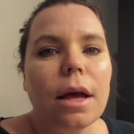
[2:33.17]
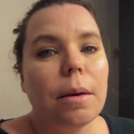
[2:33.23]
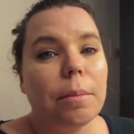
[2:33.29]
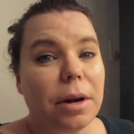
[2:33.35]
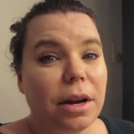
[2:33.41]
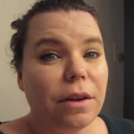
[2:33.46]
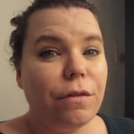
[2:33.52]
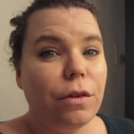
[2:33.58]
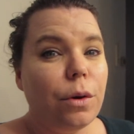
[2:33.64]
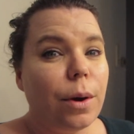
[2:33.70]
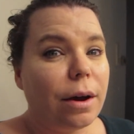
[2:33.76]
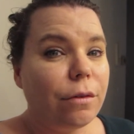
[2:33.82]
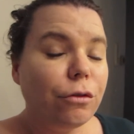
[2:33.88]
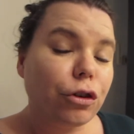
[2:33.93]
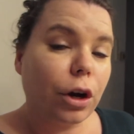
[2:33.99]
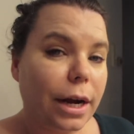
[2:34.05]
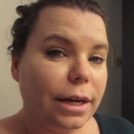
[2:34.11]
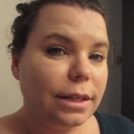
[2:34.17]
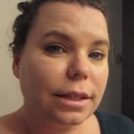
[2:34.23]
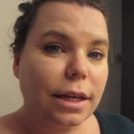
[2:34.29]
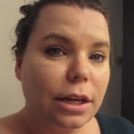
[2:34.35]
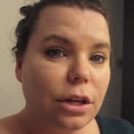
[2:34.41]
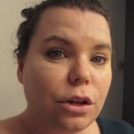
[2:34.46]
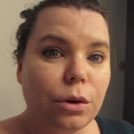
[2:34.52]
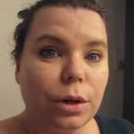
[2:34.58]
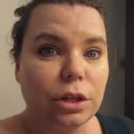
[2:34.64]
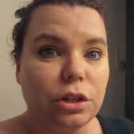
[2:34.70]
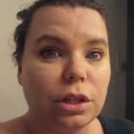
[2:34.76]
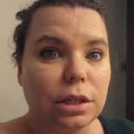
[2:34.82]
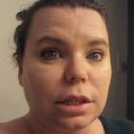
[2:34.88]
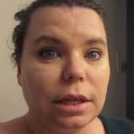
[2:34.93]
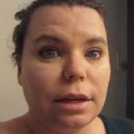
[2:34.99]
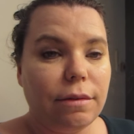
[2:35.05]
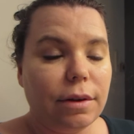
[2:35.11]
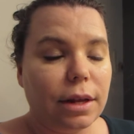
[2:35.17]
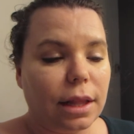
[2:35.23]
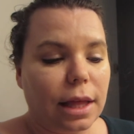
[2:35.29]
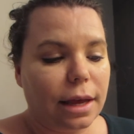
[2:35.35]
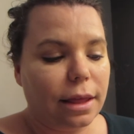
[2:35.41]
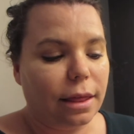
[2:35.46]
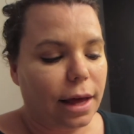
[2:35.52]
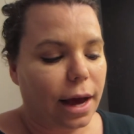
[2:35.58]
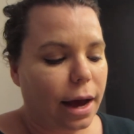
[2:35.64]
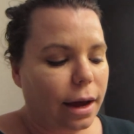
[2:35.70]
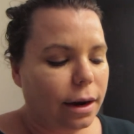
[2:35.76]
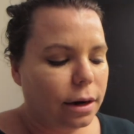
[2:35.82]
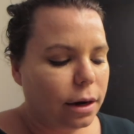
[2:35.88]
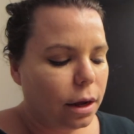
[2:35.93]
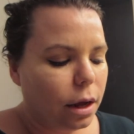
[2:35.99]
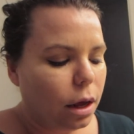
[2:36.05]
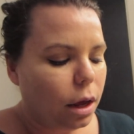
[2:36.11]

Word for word: but if you have dry skin, you can just leave it like that.